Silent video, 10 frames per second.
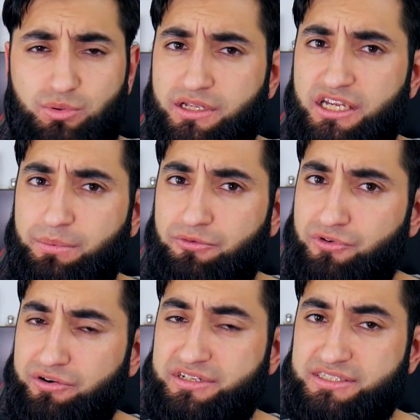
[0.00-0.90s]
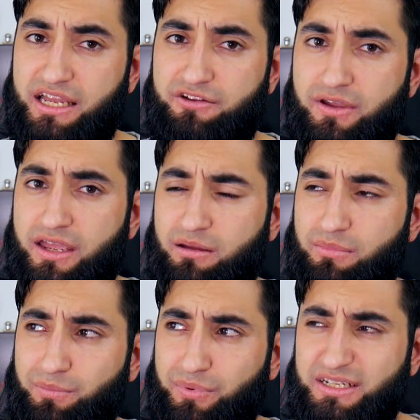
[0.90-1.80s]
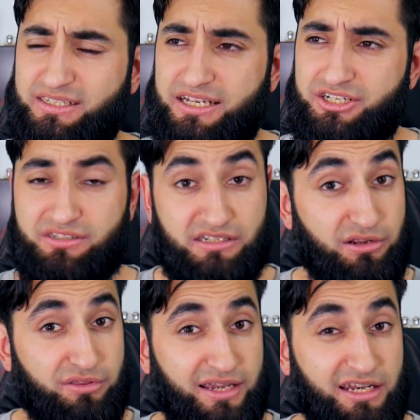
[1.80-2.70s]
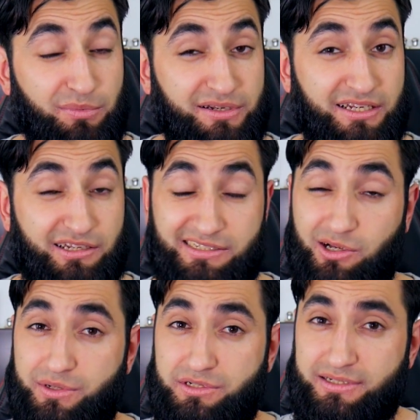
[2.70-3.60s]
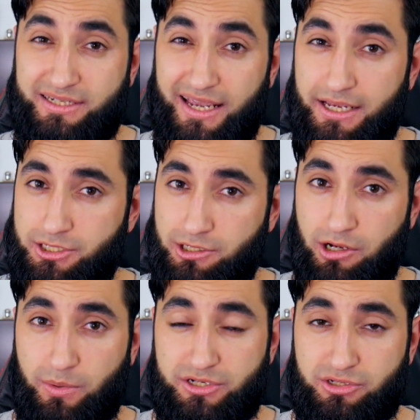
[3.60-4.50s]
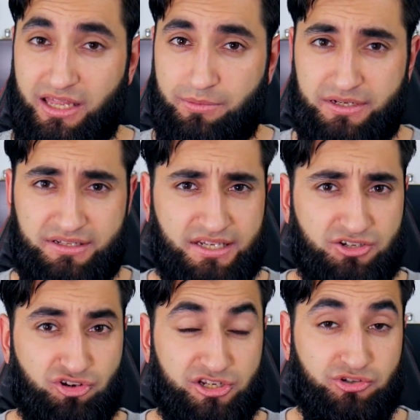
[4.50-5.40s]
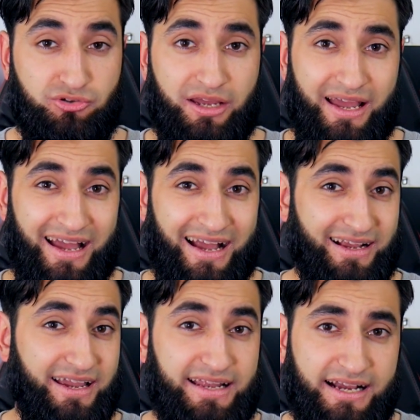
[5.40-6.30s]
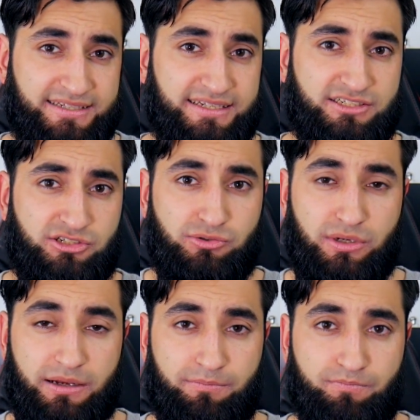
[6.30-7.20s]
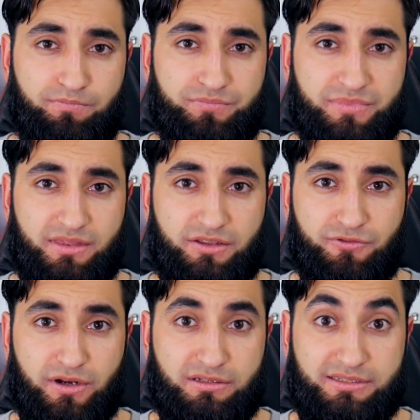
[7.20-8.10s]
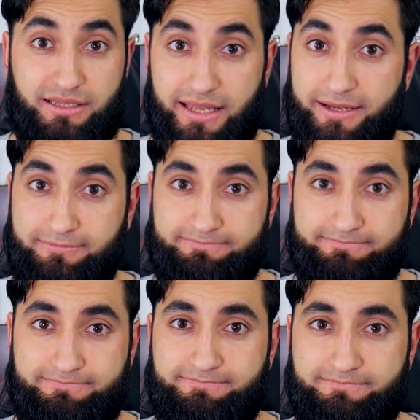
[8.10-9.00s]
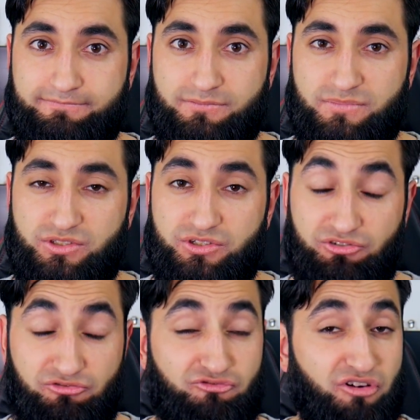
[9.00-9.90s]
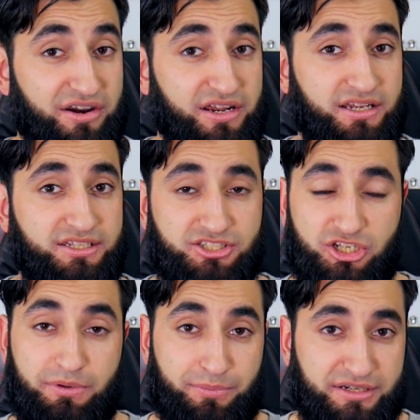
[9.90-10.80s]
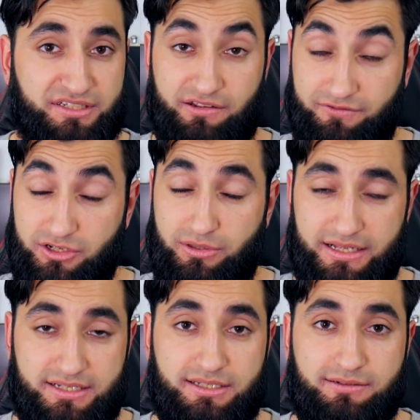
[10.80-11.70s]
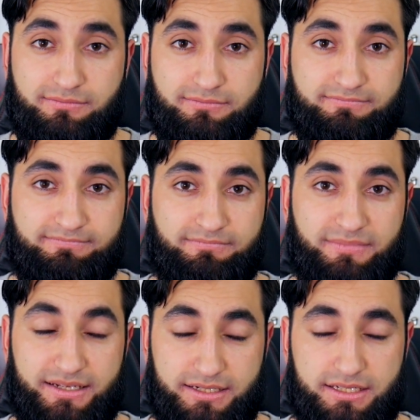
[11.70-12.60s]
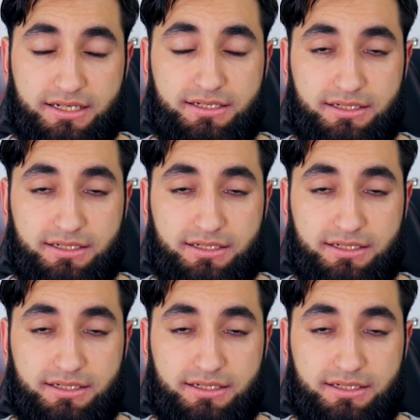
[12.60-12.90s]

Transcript: will keep it very safe police stations, I don't think anybody is going to dare to go into their PC and try to gain access to um, the files in there. You're a very stupid person if you do that. Indeed.